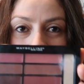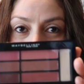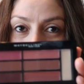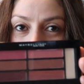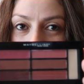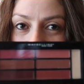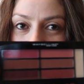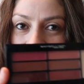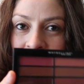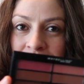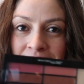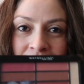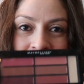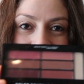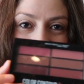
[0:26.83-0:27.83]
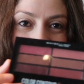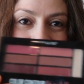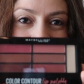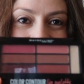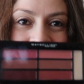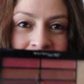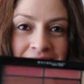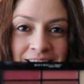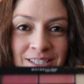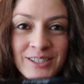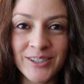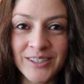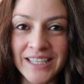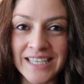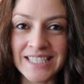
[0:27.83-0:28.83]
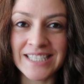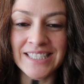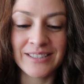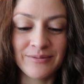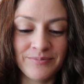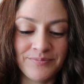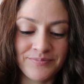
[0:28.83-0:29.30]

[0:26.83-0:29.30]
Lip Palette. Let's do this.